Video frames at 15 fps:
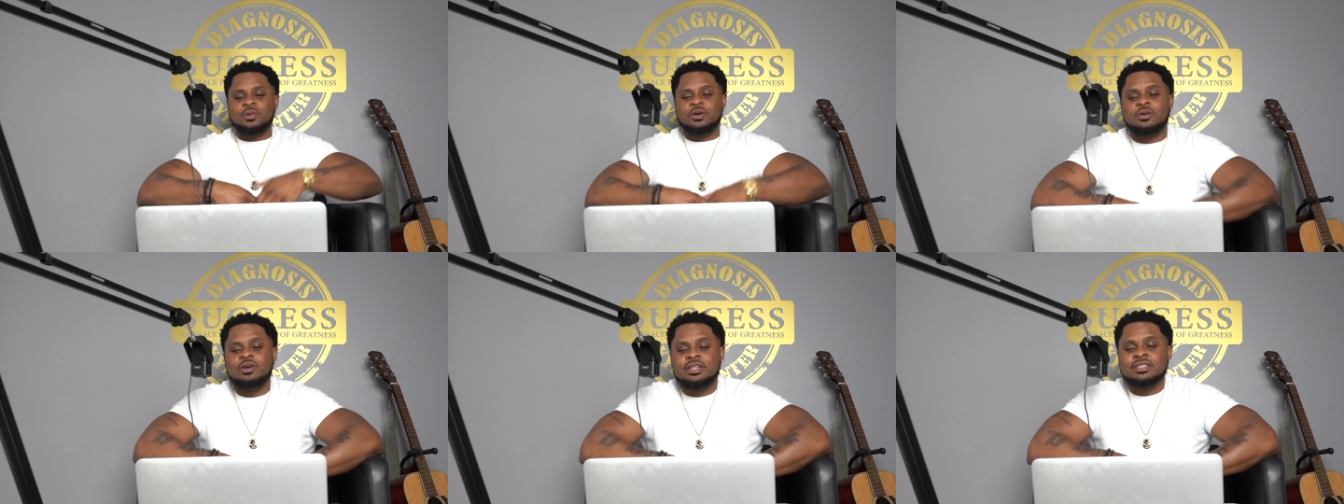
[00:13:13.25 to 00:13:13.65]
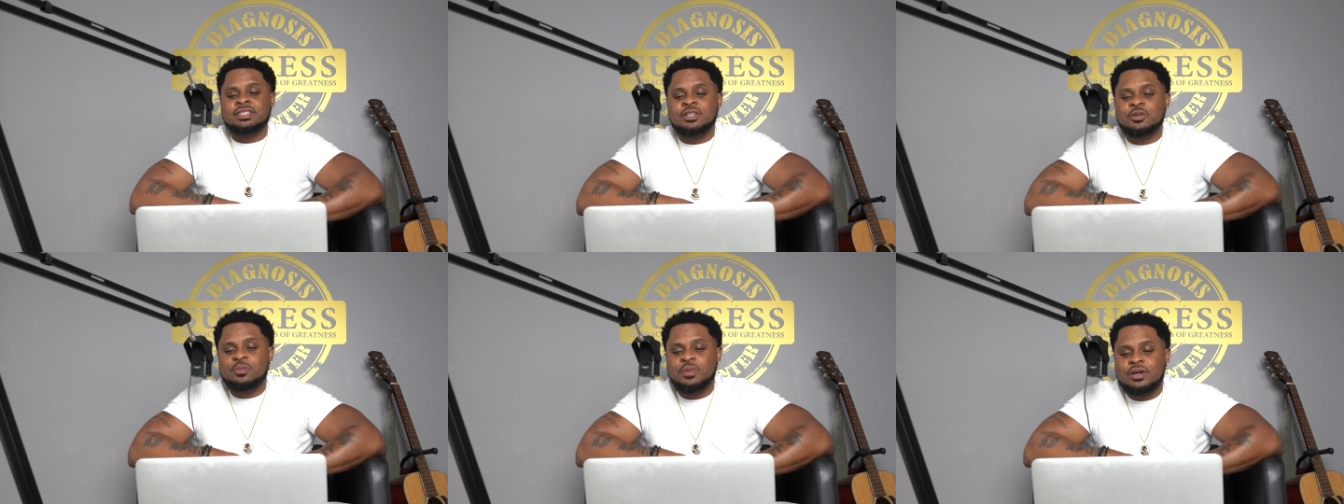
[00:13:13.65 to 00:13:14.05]
We're going to
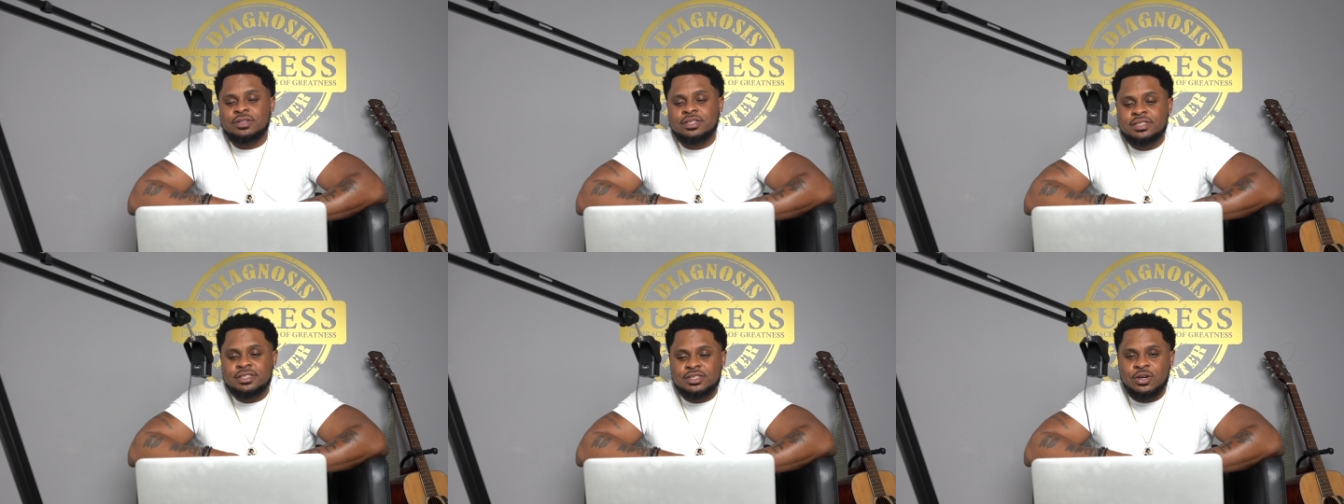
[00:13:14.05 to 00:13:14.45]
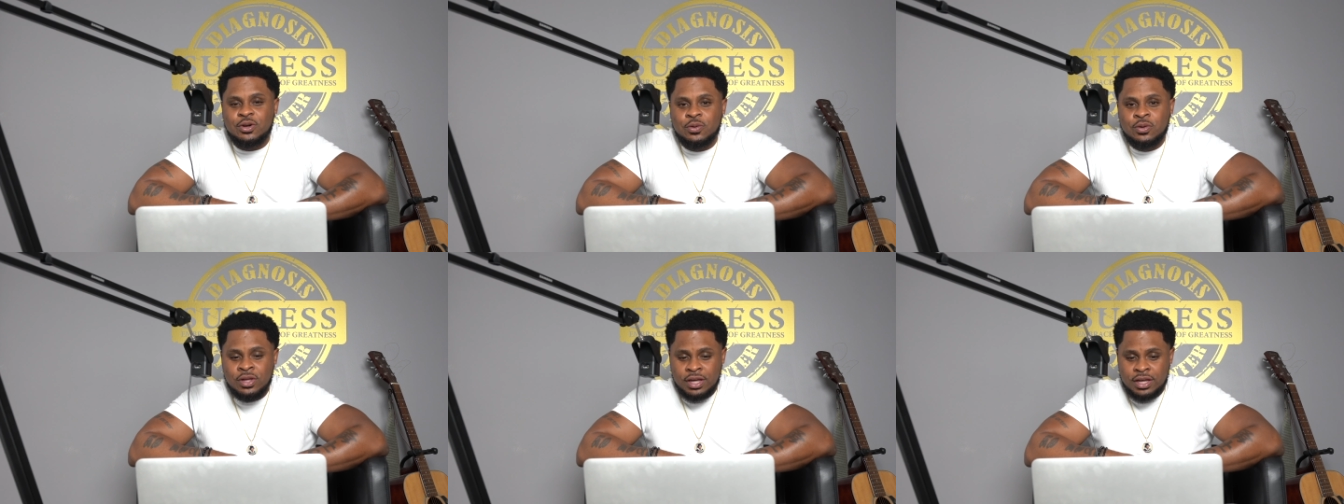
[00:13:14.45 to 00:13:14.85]
continue building.
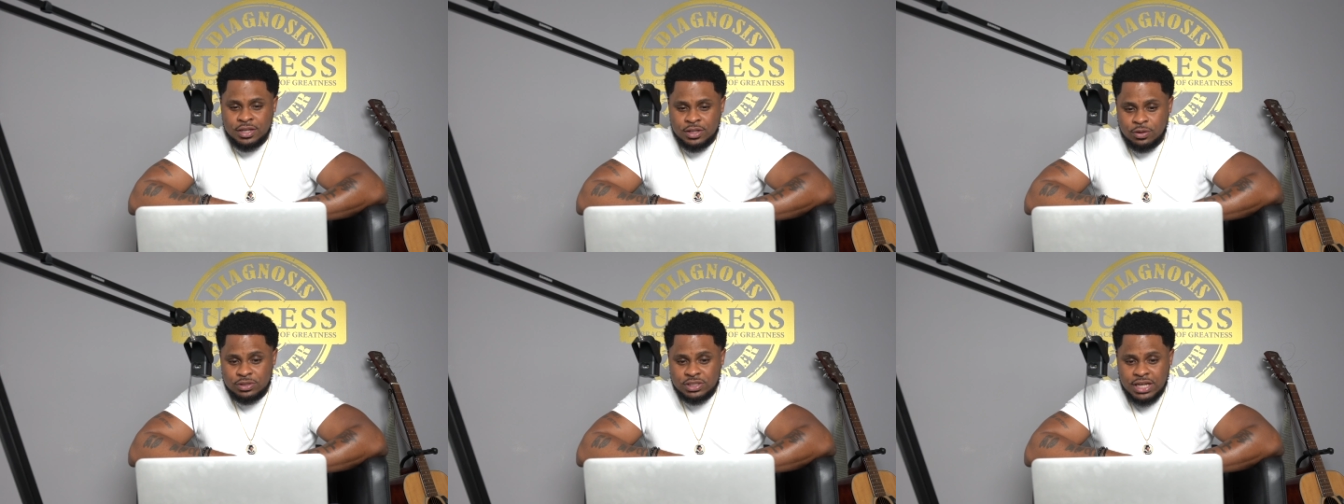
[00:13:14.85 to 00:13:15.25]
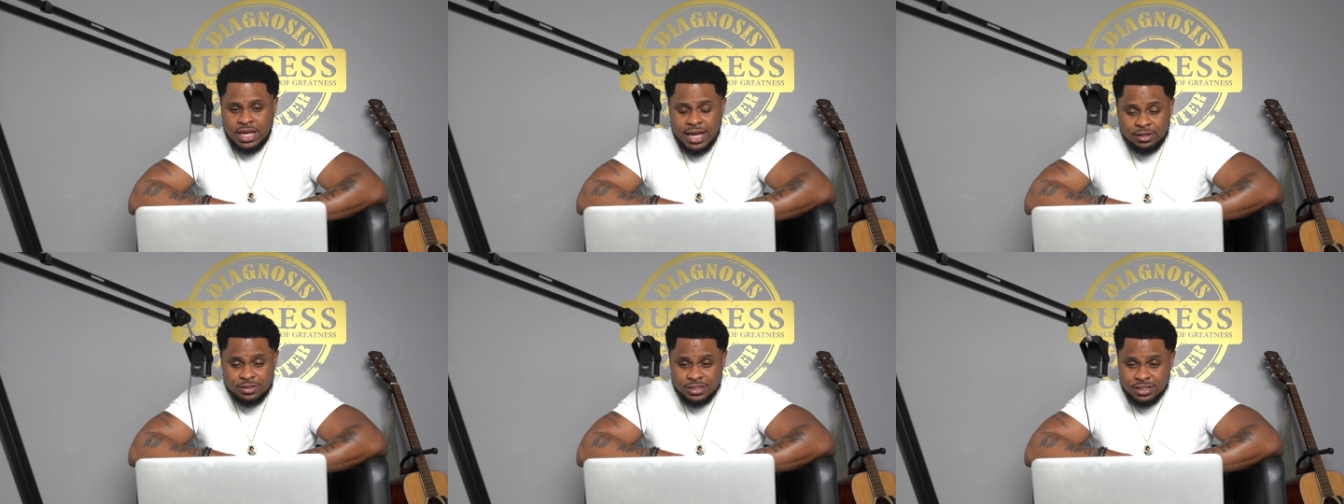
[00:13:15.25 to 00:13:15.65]
So, you know, shout
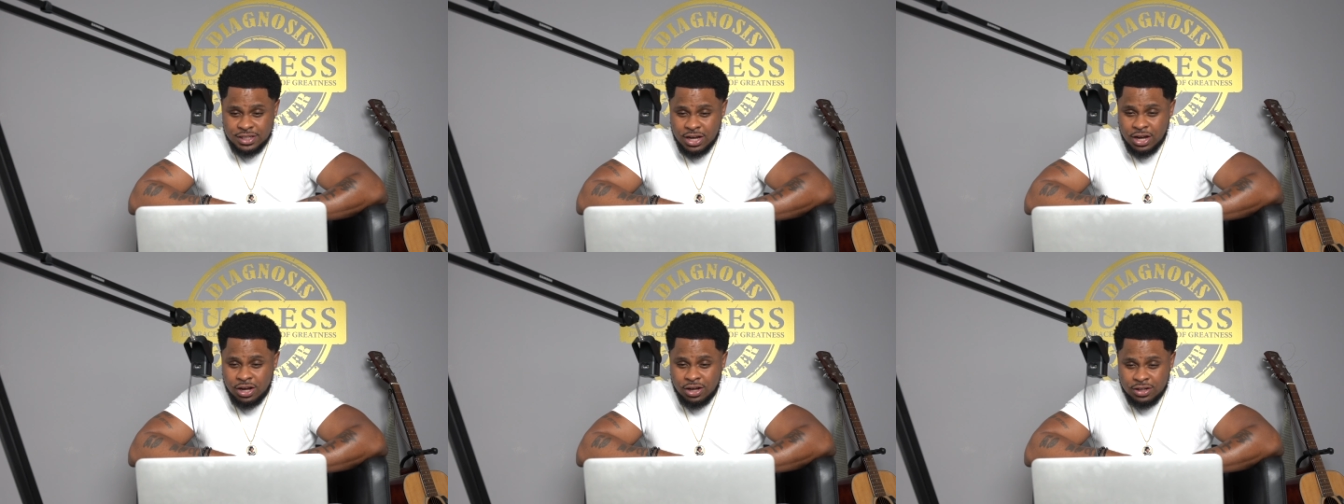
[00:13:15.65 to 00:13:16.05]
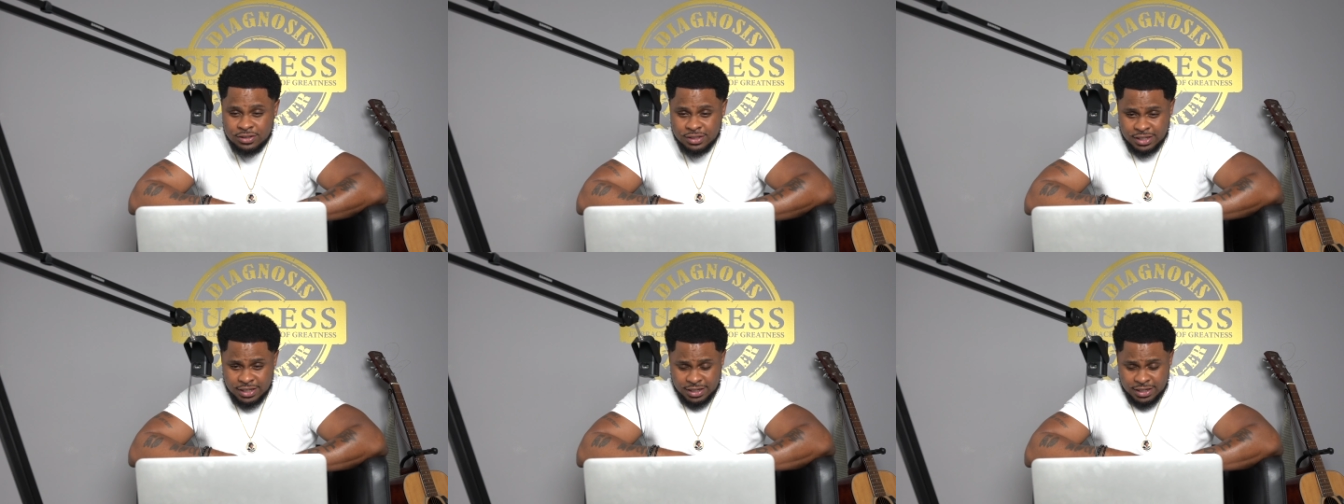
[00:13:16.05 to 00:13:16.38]
out to y'all.